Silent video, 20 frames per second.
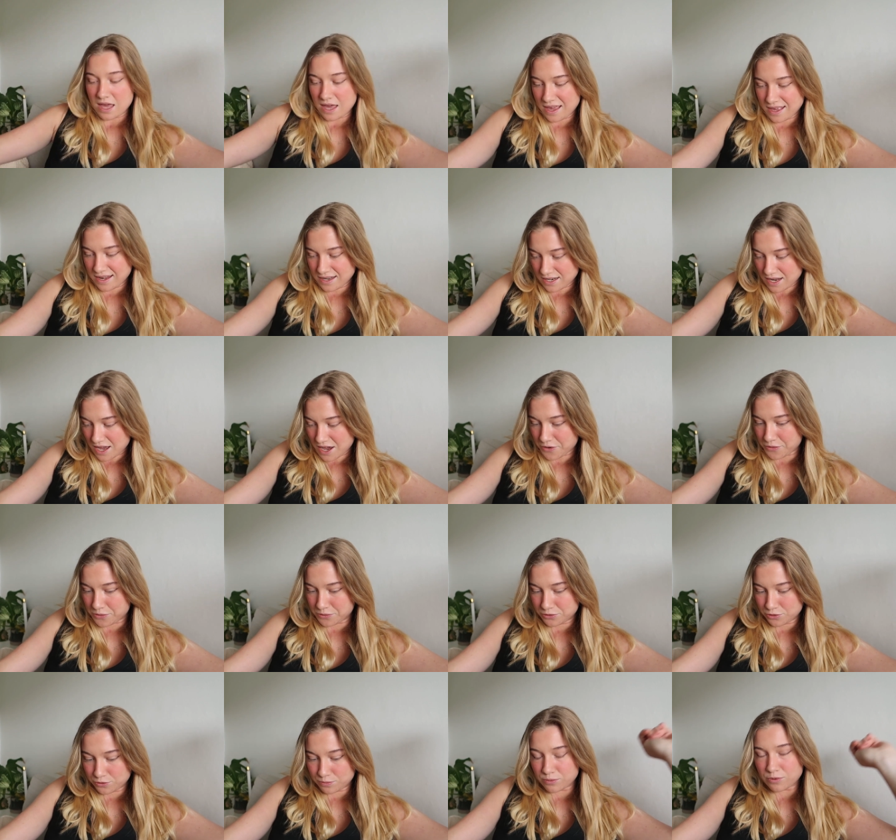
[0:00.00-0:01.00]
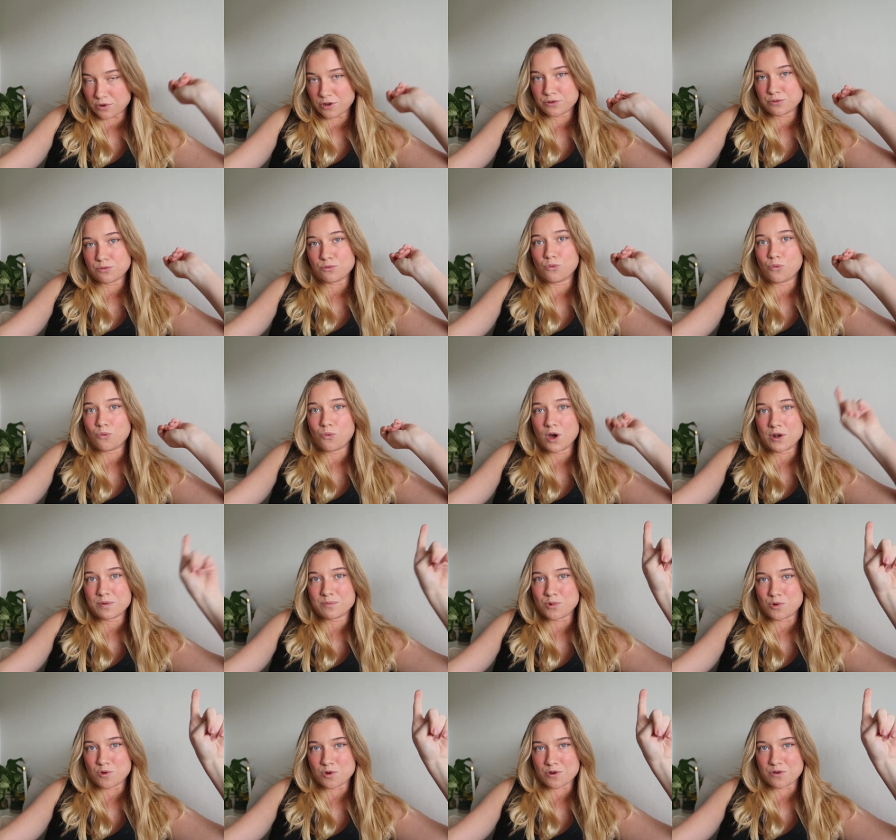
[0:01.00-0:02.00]
and I also brought one
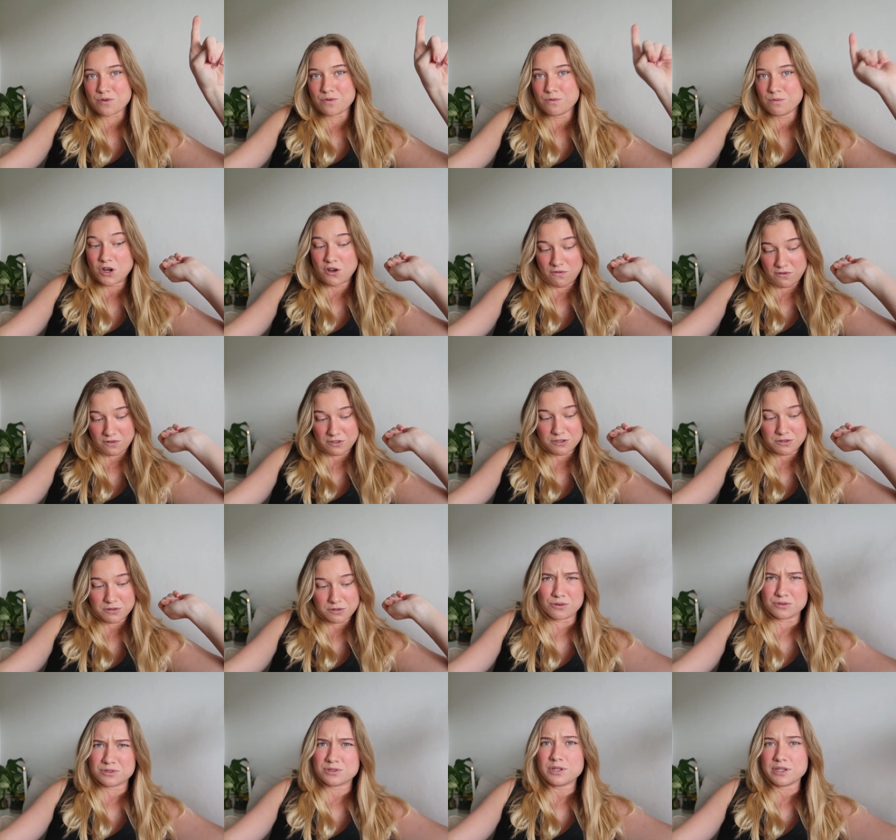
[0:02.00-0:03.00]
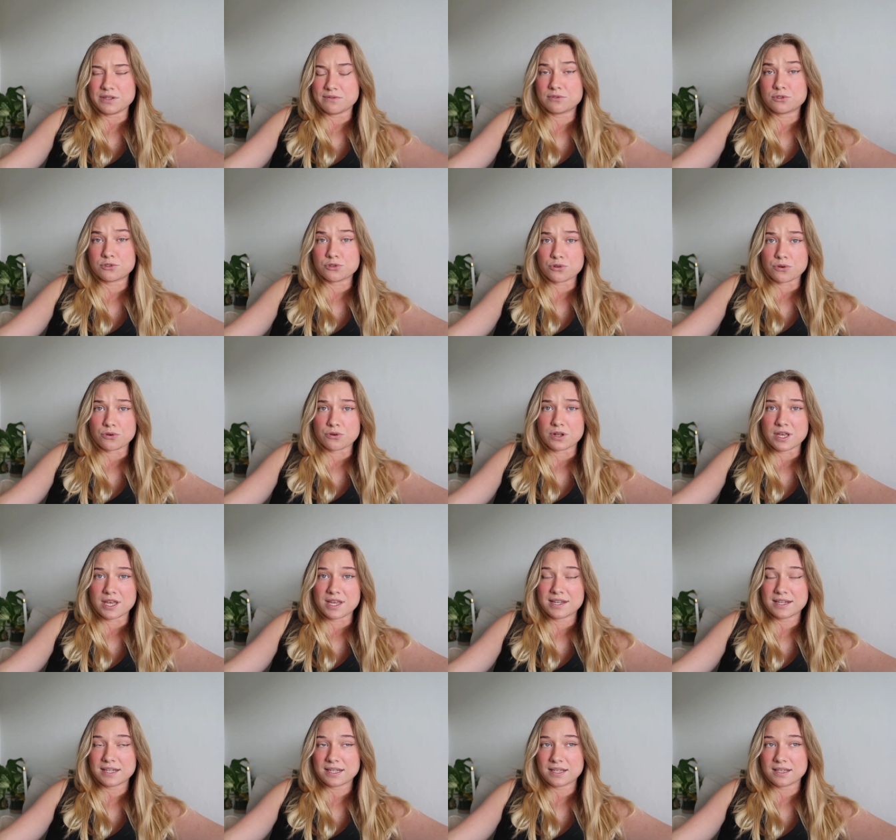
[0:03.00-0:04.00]
more of a long sleeved shirt,
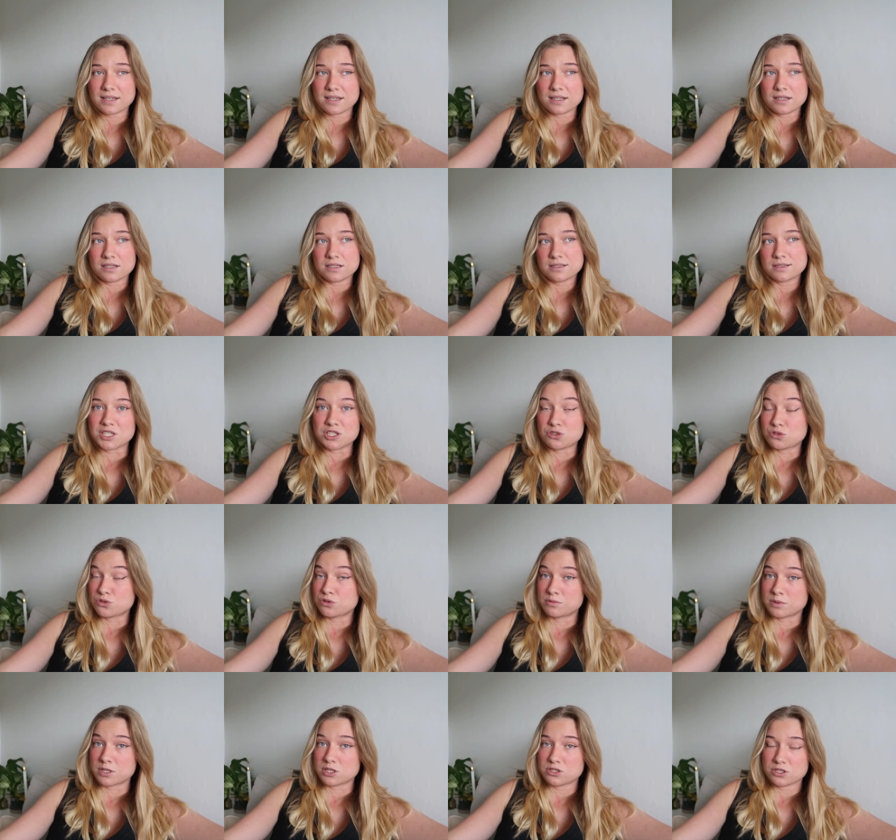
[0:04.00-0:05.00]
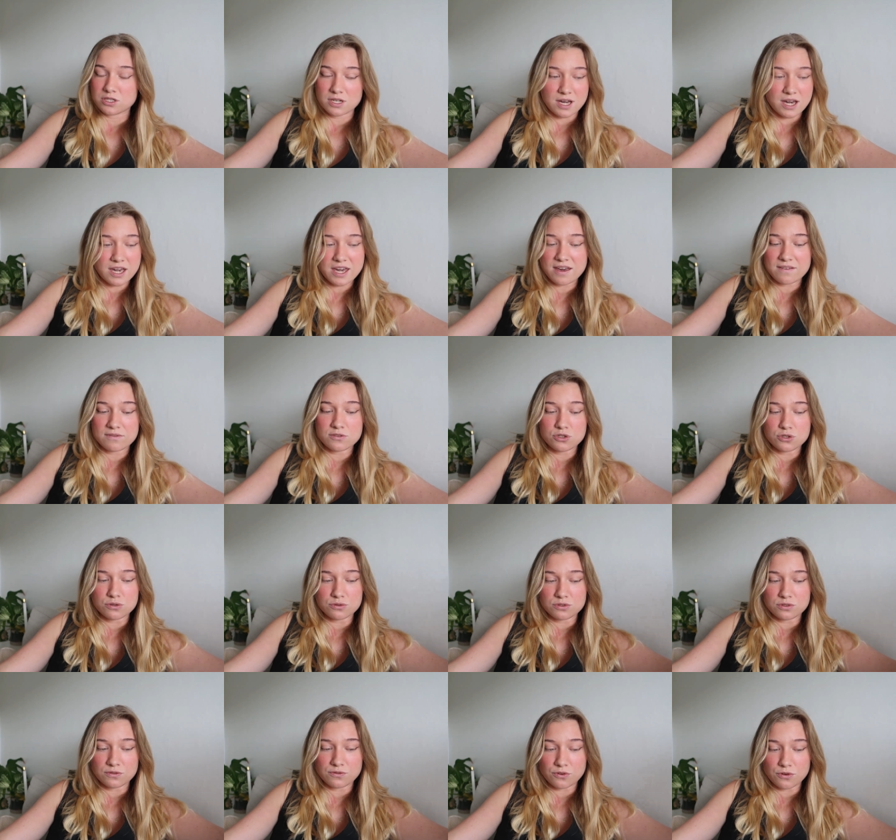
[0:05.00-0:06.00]
and it's too much. I haven't
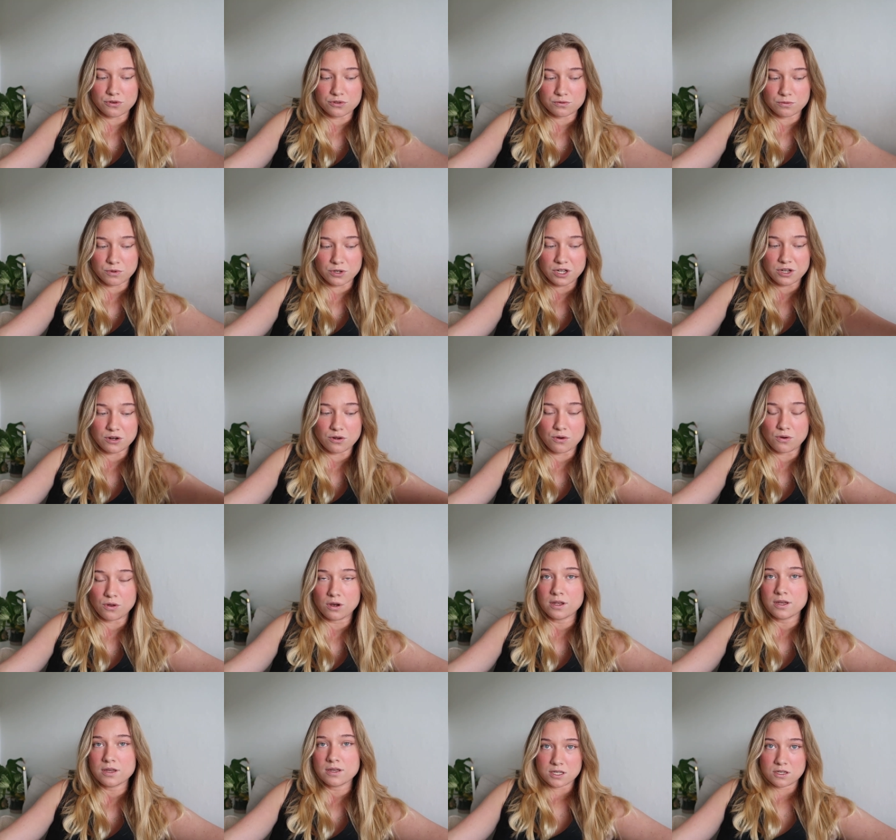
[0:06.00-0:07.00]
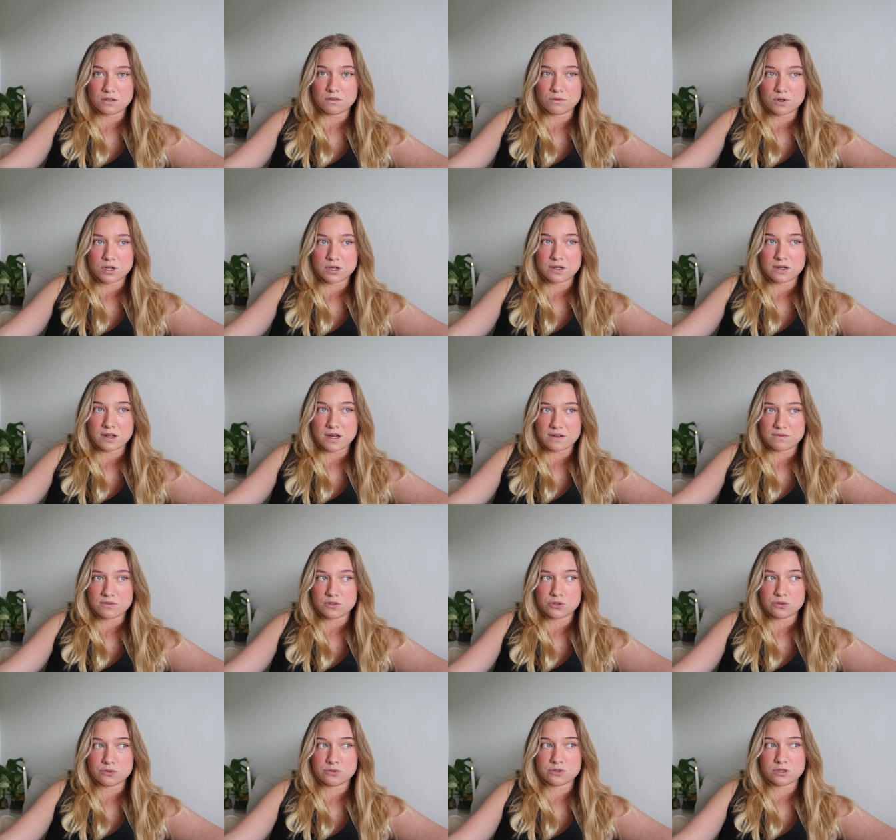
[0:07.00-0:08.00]
used the first one at all. The second one I've
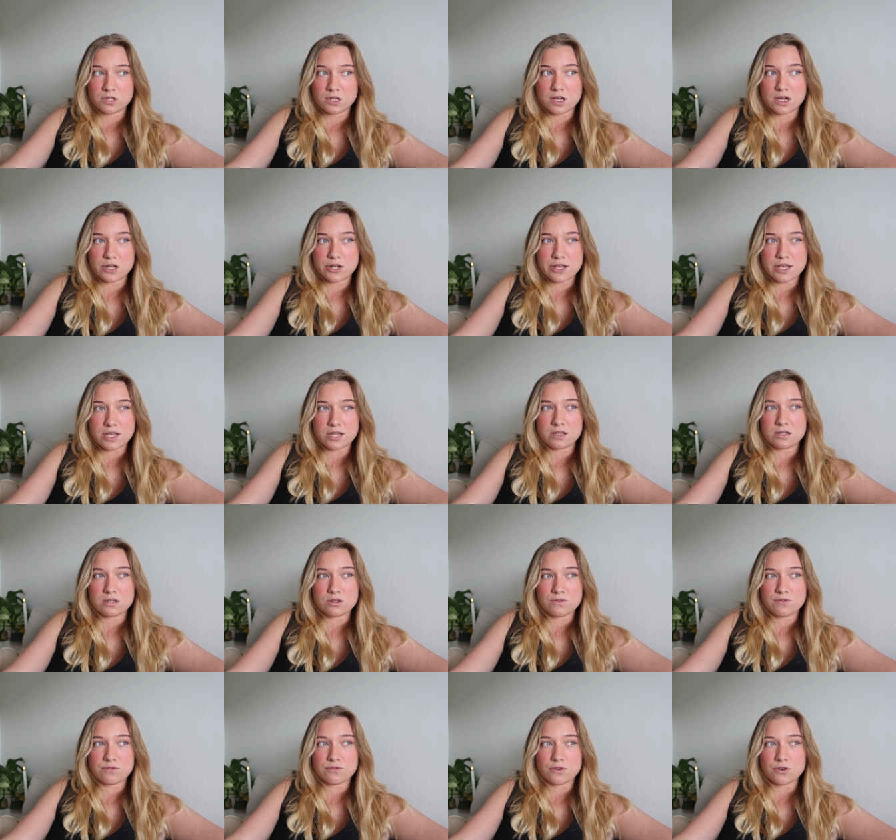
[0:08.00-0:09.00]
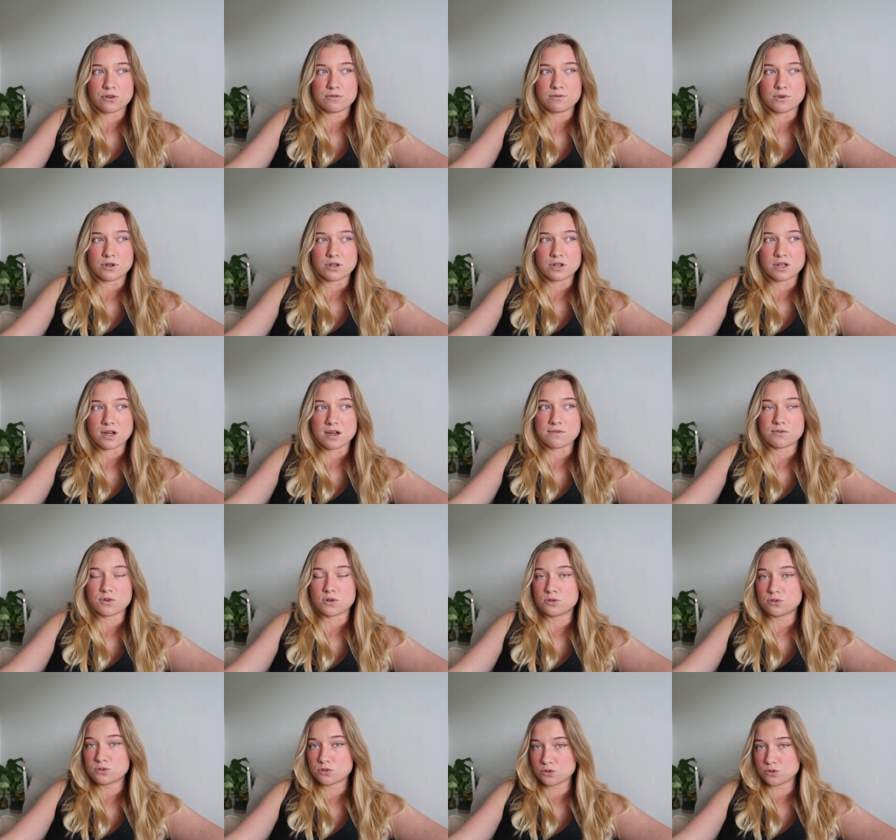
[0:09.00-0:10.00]
used a lot, and the third one I've
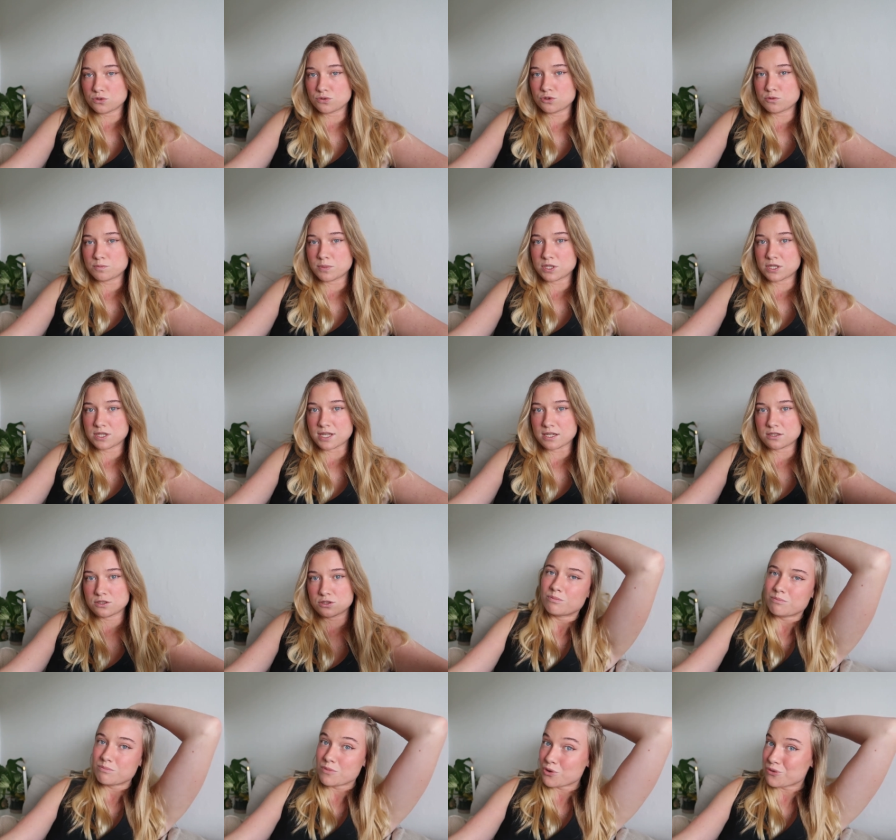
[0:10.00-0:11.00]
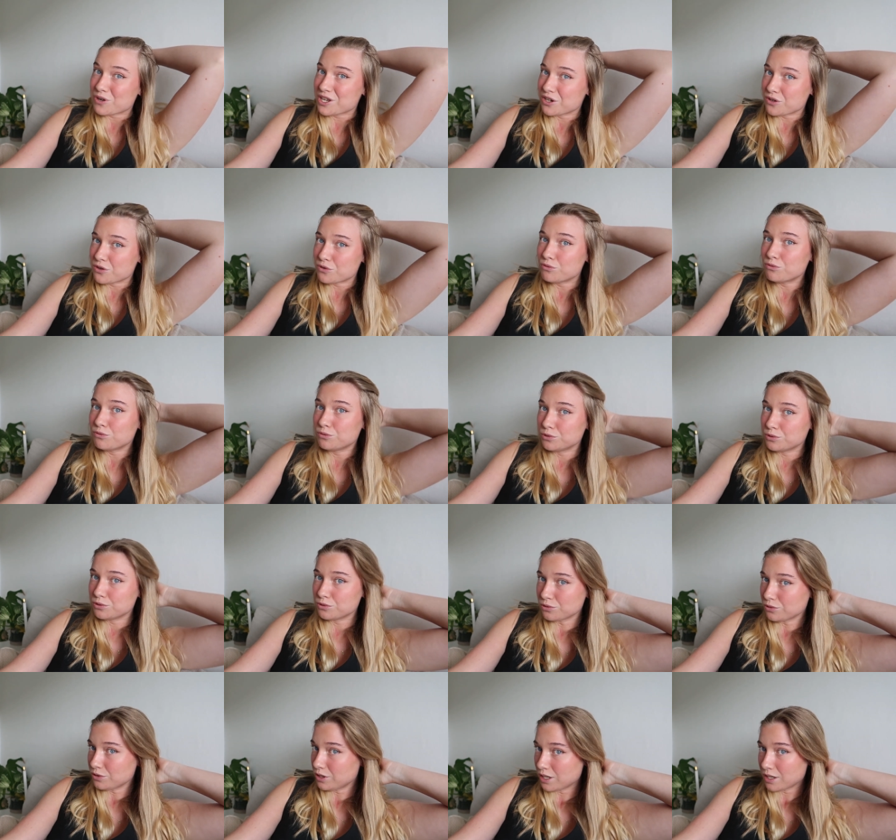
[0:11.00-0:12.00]
also used, but that's merino
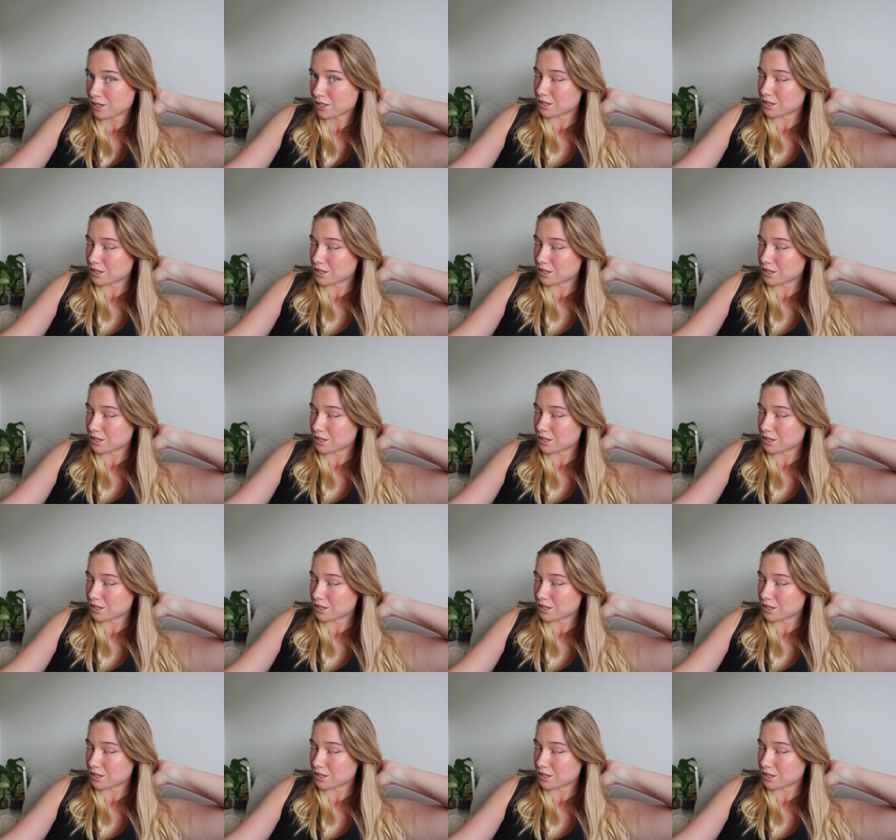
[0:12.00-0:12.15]
wool,